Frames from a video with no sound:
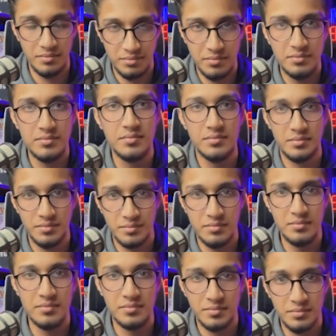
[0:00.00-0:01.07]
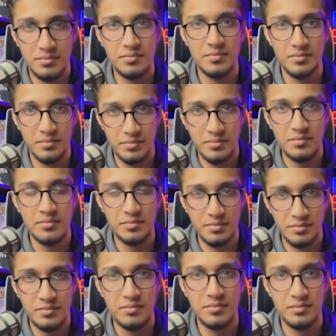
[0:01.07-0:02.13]

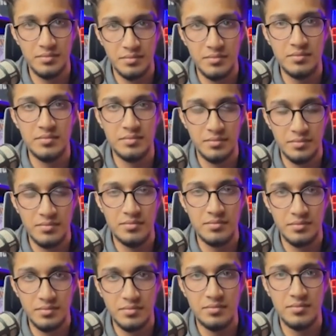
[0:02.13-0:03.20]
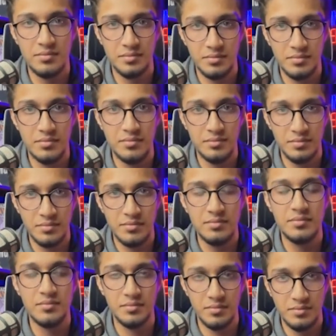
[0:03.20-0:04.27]

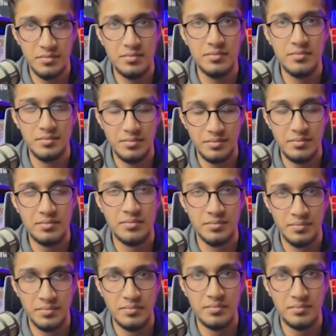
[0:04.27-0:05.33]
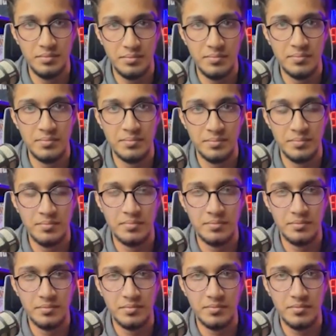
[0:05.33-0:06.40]

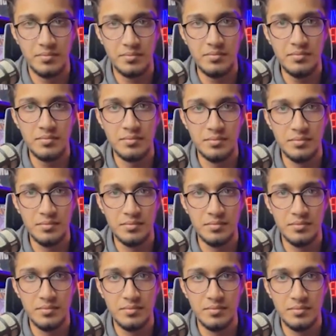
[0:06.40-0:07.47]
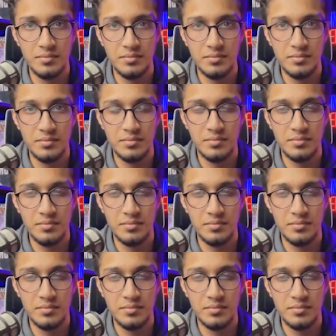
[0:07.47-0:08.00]
The person shown says nothing.